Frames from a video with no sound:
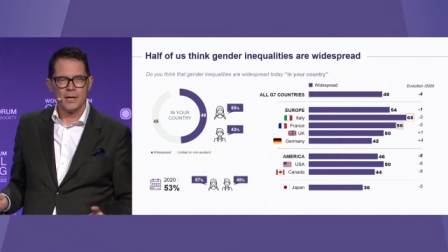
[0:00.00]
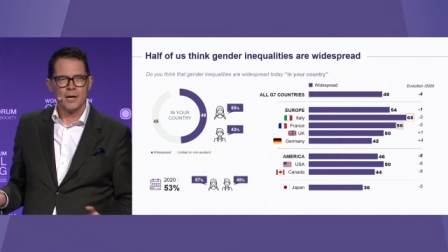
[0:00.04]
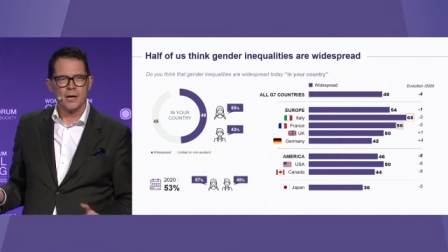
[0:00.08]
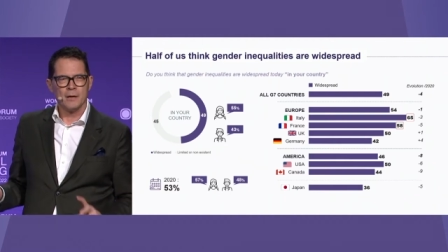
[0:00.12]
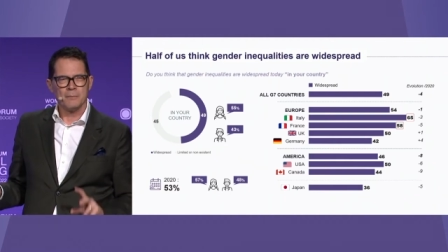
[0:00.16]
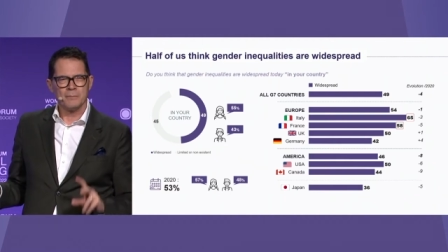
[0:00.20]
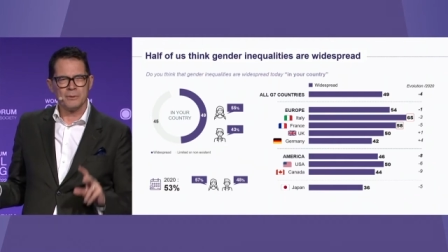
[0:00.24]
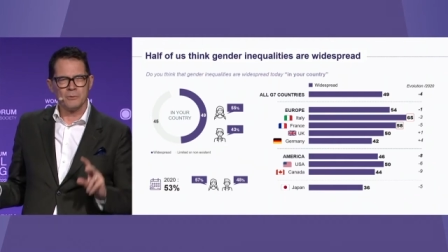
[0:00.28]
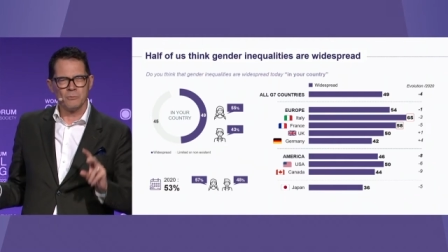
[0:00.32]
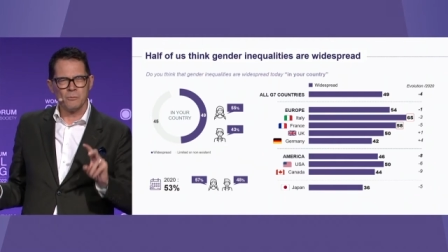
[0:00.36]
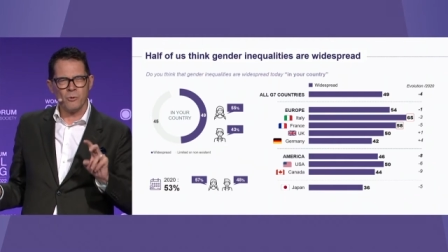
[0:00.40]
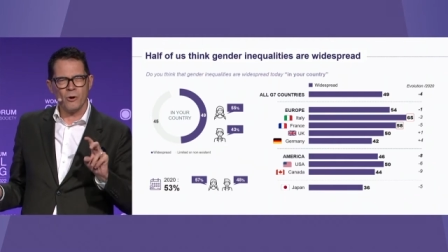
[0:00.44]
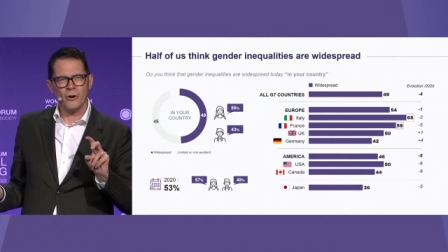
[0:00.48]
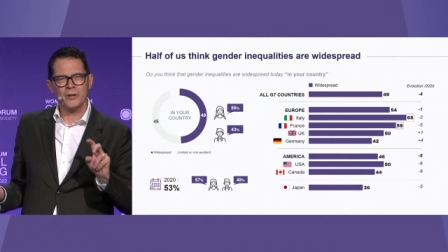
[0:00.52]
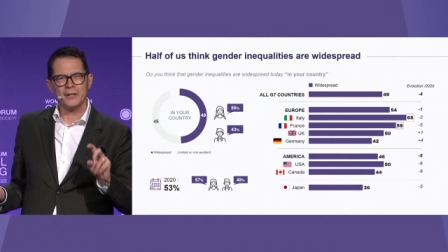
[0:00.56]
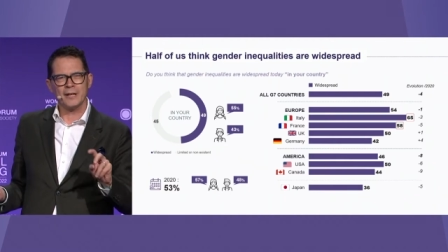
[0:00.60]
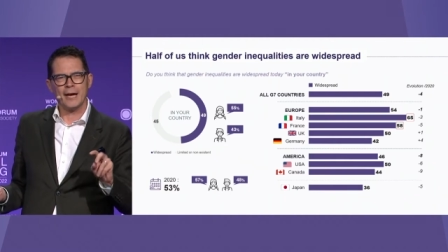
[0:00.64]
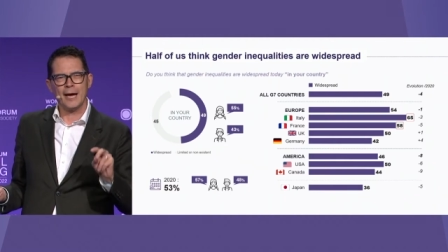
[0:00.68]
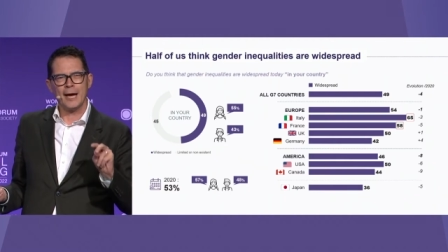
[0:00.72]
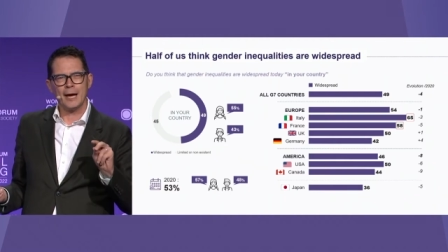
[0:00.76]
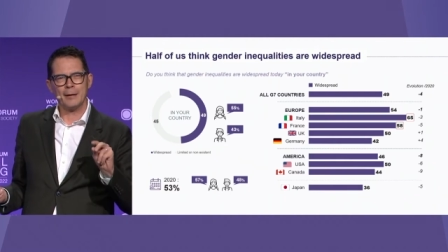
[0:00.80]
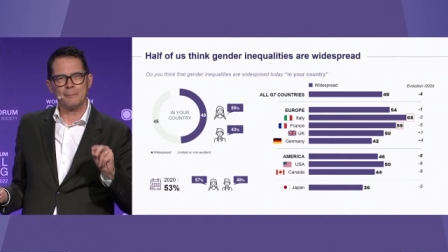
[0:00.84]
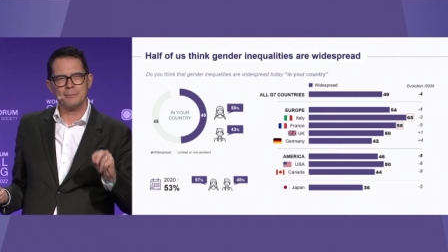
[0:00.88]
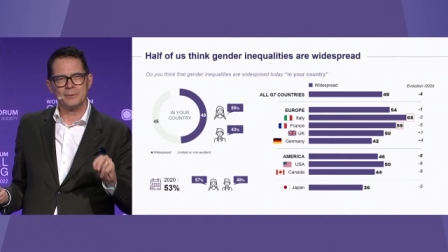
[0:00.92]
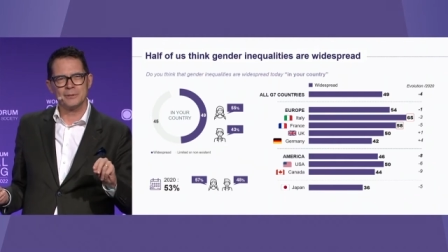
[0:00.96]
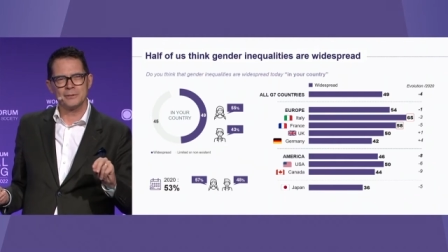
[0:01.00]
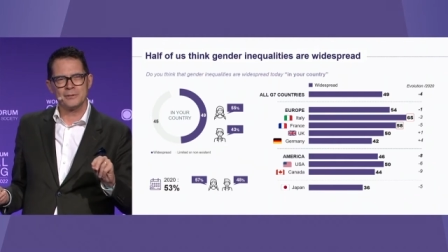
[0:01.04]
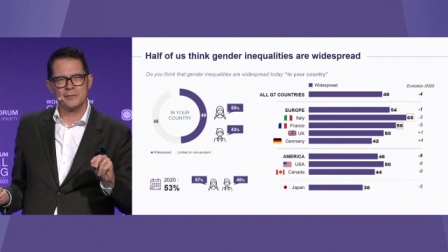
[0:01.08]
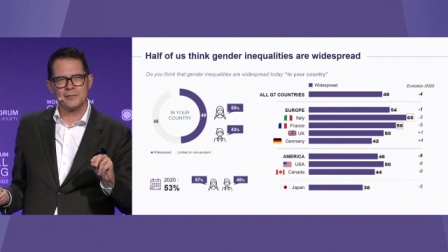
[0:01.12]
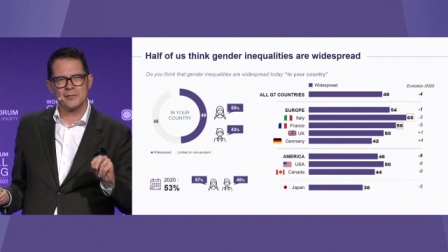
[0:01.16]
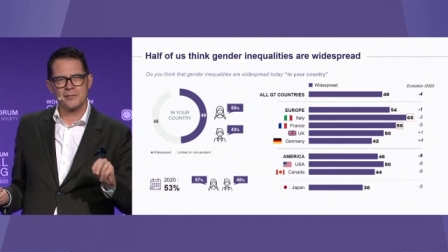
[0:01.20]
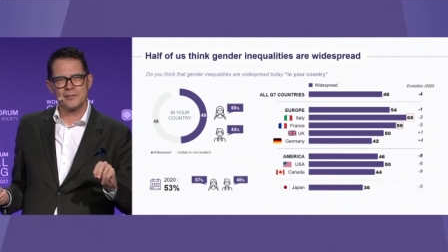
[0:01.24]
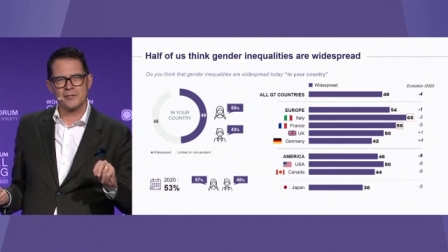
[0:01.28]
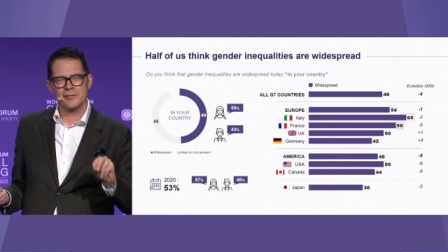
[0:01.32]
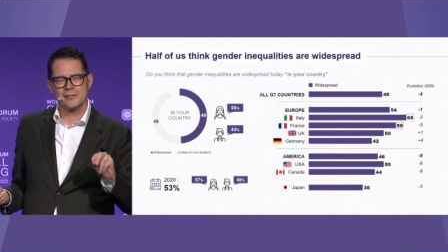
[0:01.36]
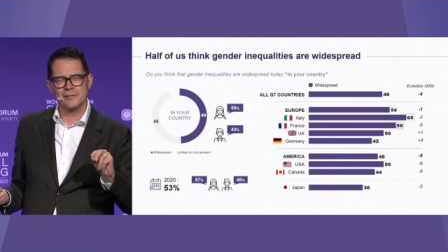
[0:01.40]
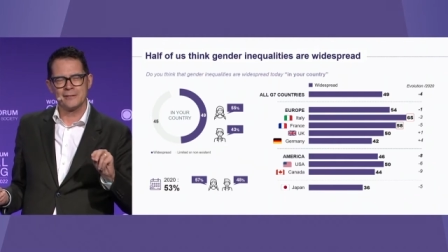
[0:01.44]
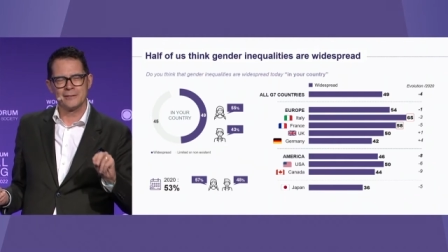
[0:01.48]
But what
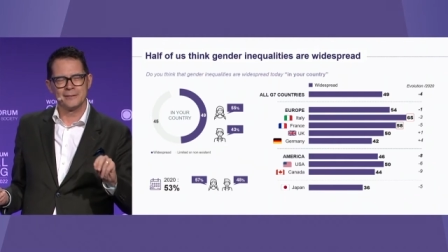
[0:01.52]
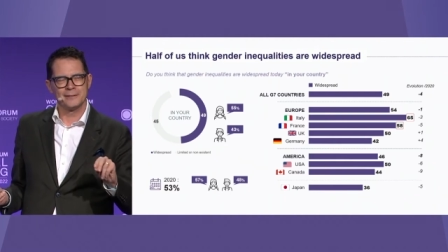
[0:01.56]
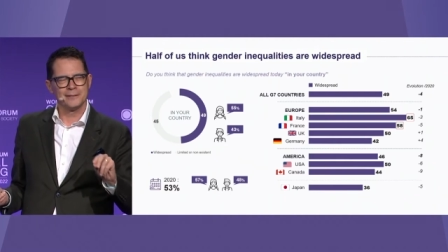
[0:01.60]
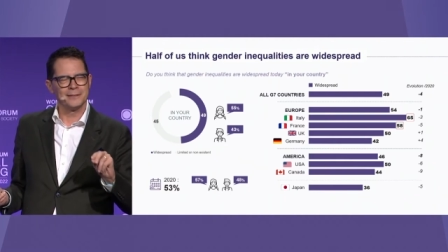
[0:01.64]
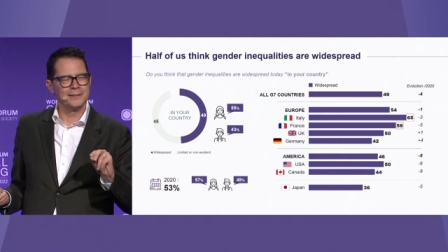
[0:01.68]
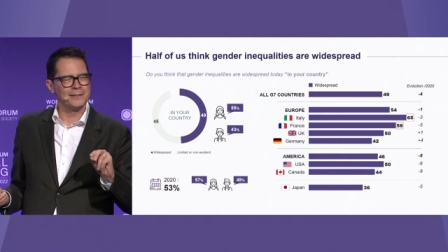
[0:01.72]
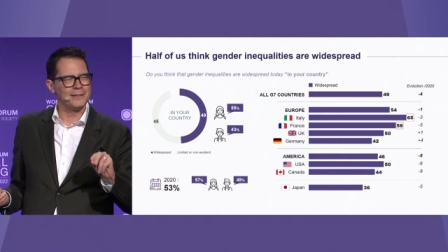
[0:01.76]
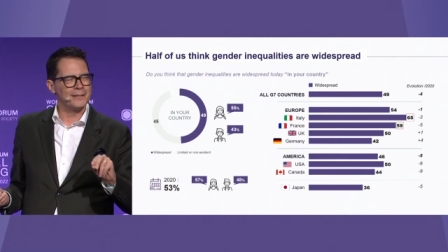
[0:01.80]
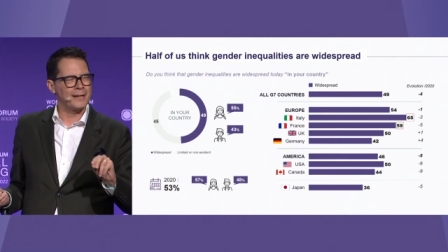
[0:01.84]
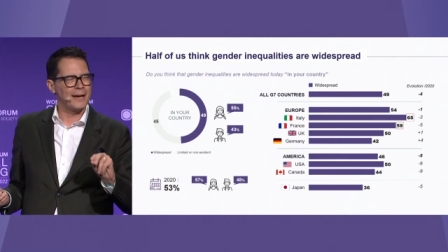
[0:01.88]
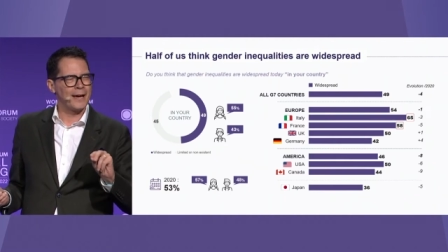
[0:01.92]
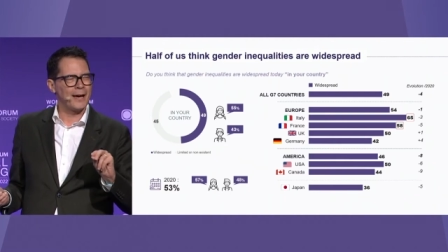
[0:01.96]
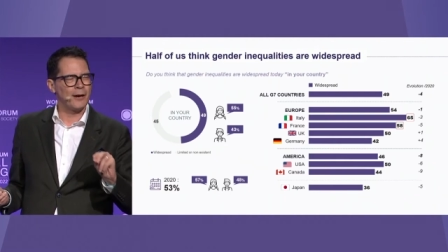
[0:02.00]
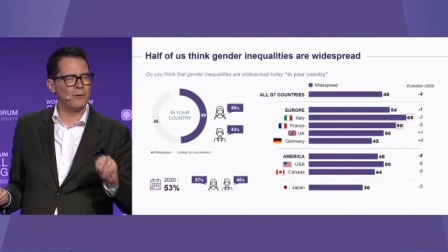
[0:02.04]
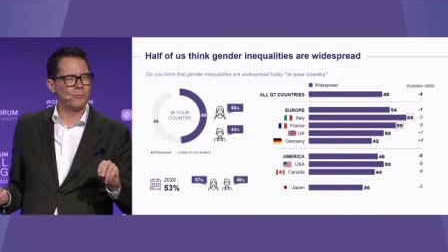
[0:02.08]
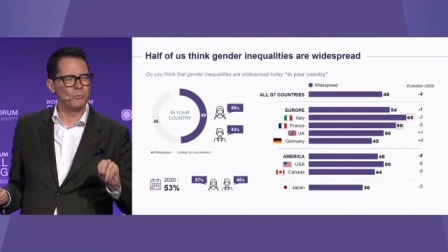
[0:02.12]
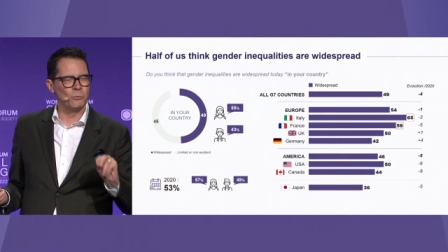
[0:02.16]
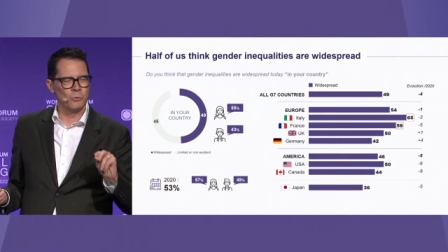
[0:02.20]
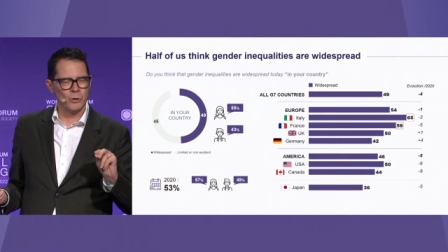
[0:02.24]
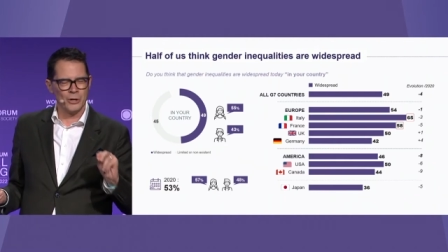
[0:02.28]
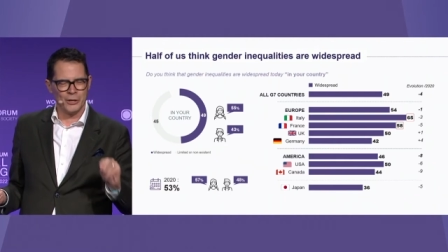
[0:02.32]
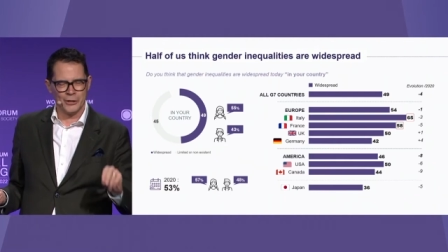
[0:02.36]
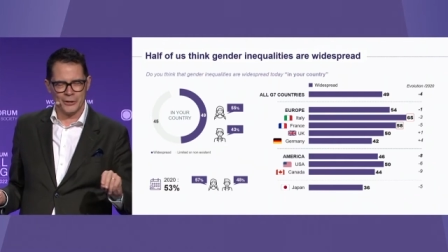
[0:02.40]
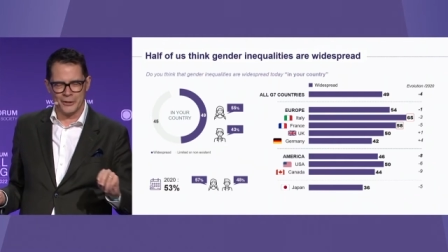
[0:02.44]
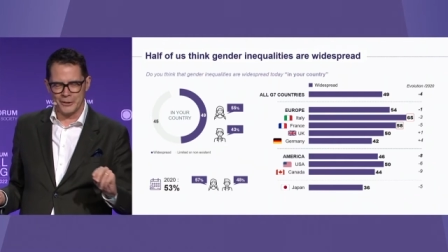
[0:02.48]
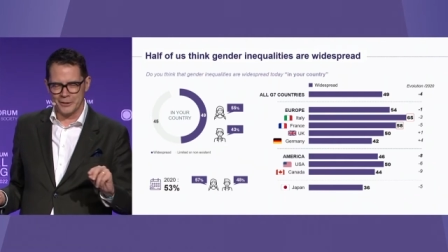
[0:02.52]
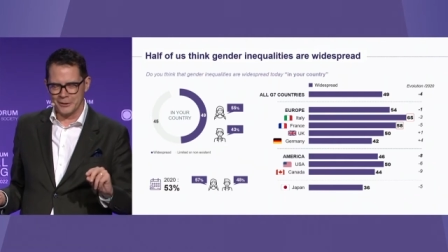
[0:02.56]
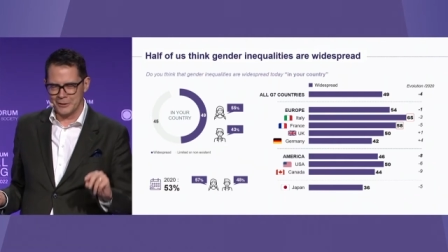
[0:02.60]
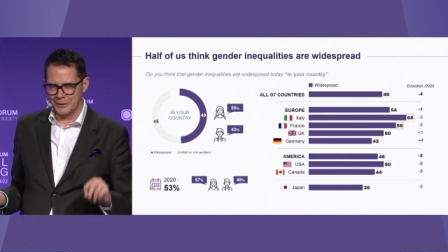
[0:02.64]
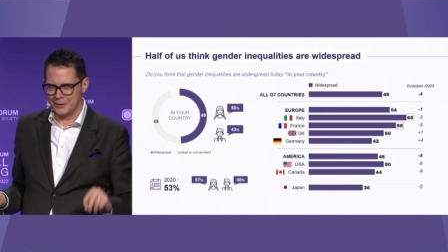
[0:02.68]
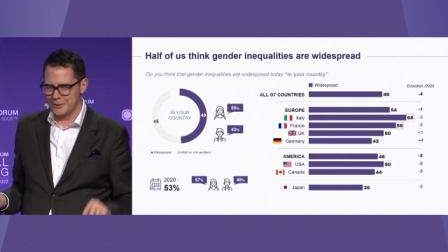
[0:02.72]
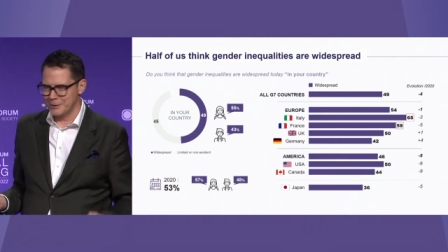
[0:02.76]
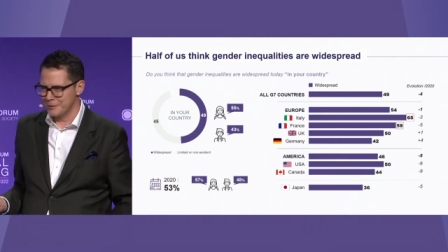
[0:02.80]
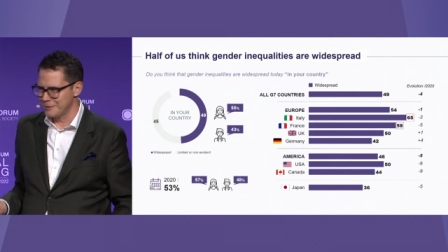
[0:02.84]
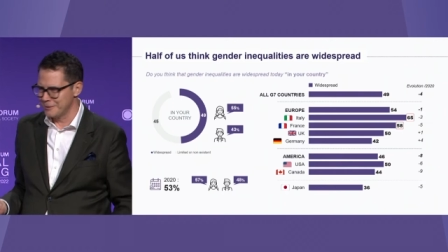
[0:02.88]
happens at work?